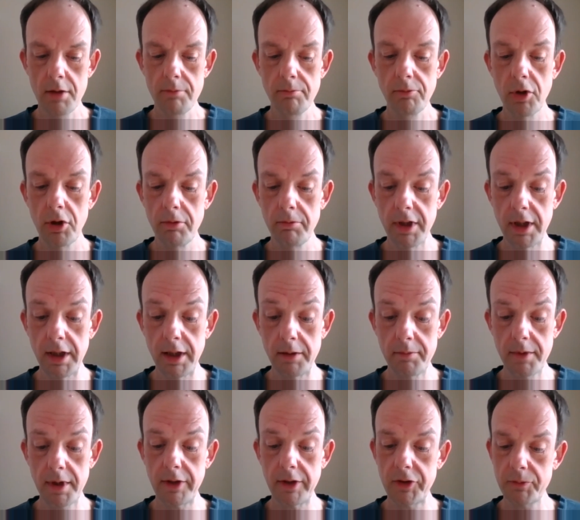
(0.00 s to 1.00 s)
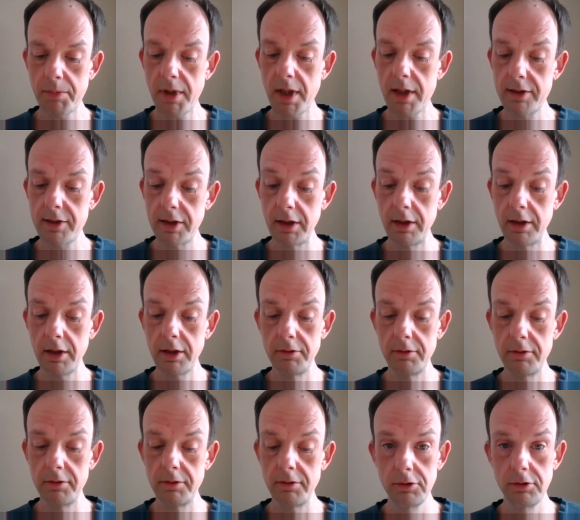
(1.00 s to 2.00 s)
What we're expecting
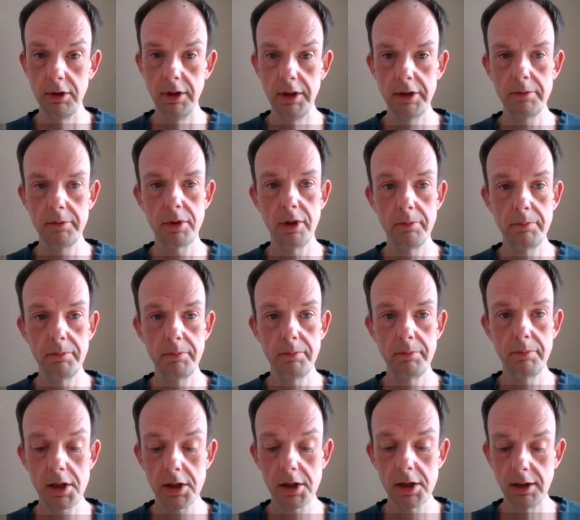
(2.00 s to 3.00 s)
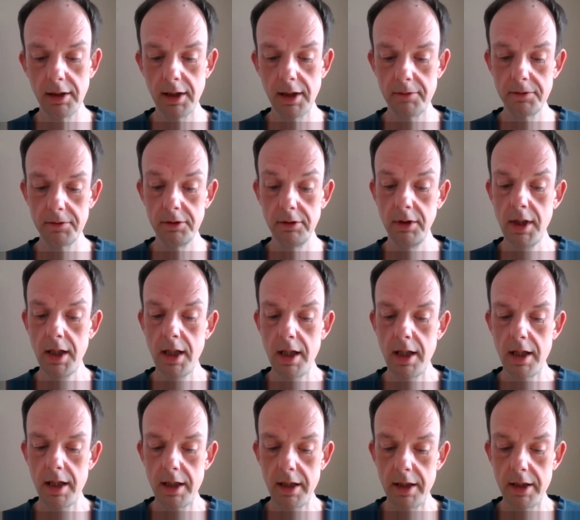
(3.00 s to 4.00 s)
overall at the population level
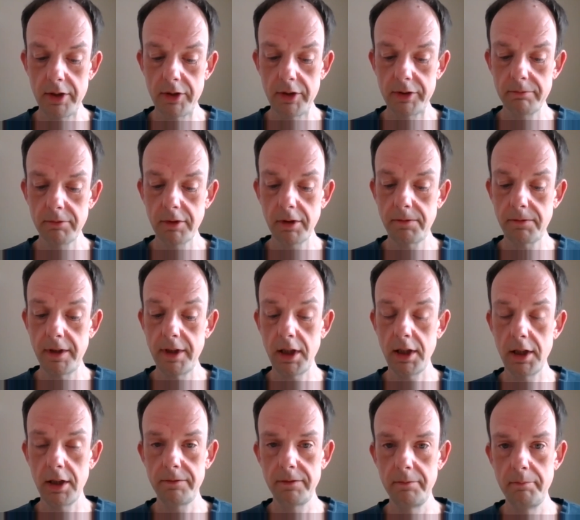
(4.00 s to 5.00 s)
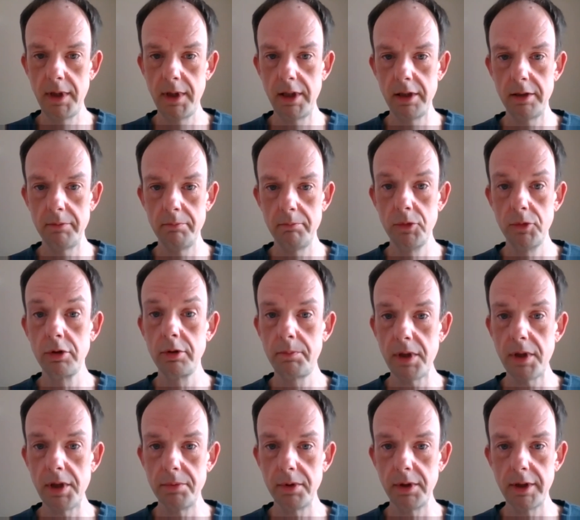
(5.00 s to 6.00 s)
is roughly 500,000 more
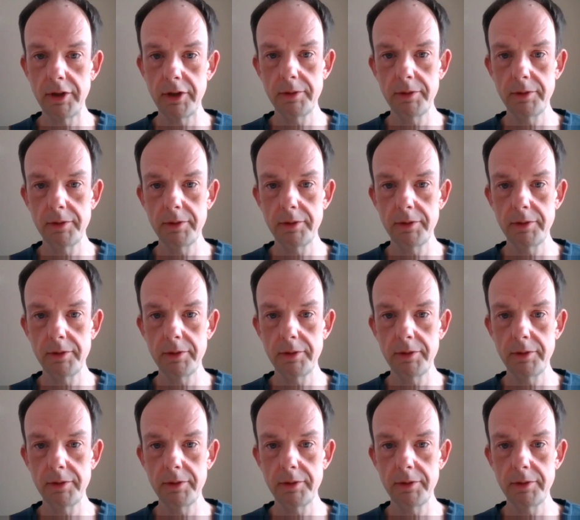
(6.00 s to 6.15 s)
people